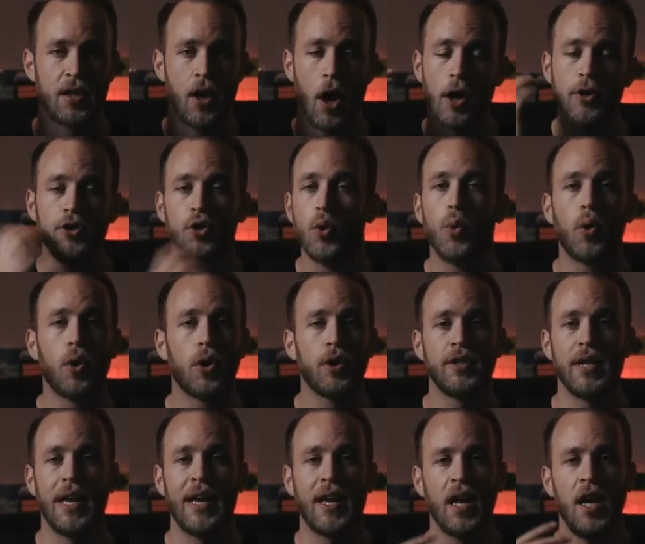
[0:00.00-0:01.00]

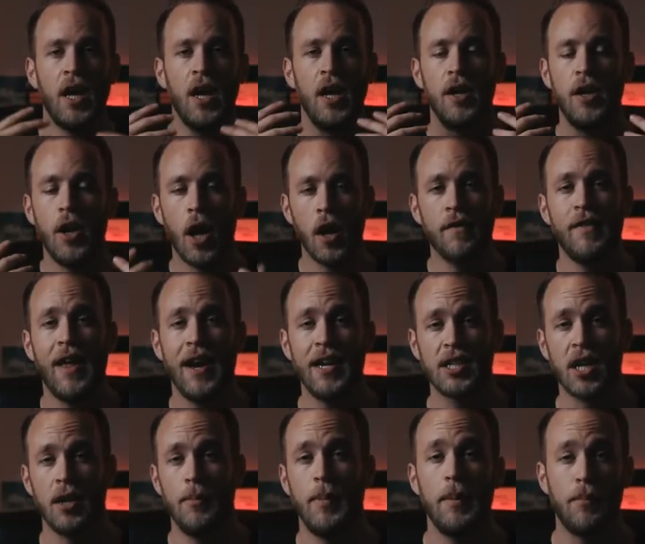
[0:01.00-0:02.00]
contours, like none of that is
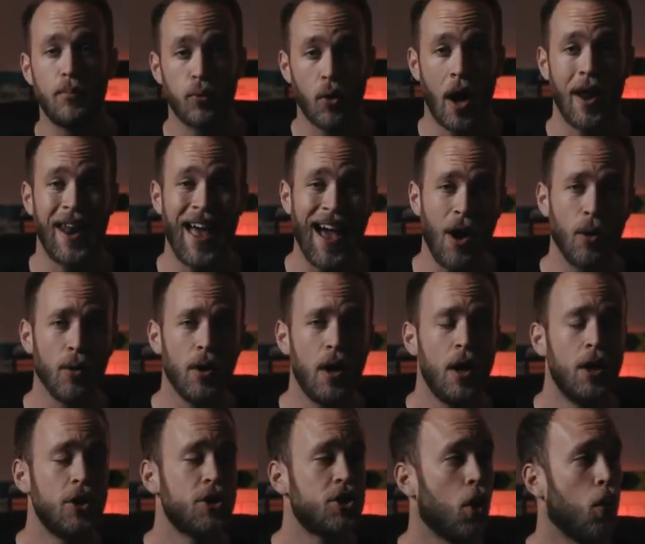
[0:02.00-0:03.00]
gonna be brought out.
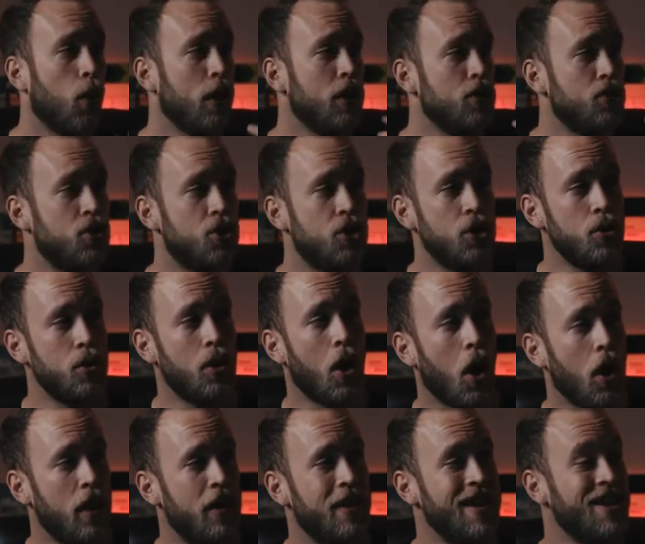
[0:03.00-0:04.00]
So when you shoot
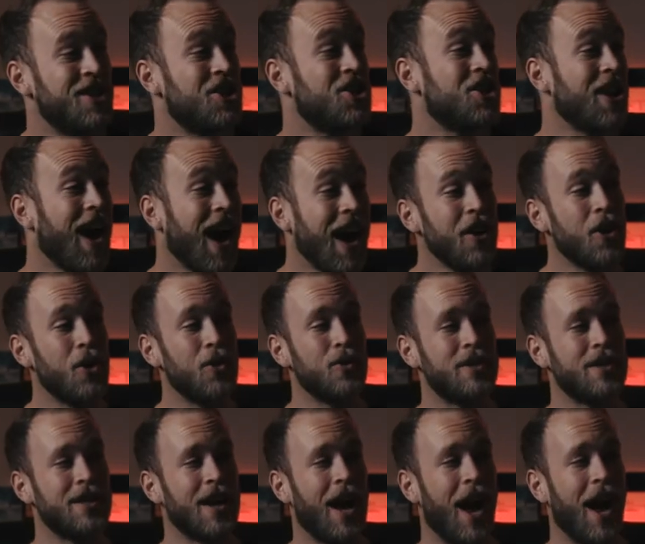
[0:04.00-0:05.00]
on the shadow
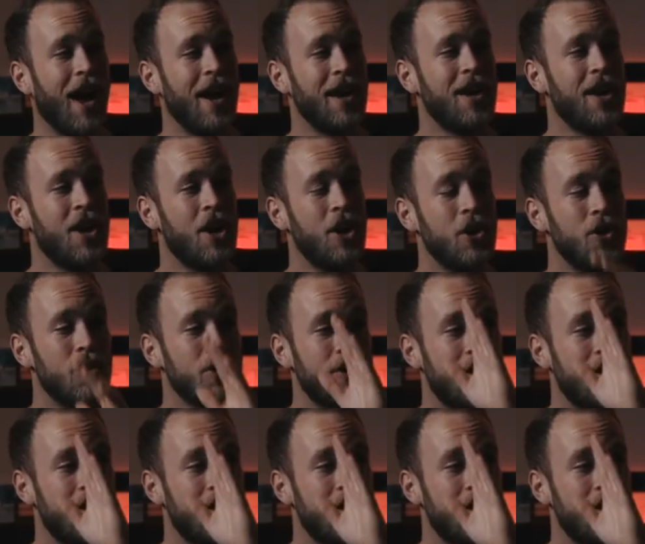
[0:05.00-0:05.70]
side, you're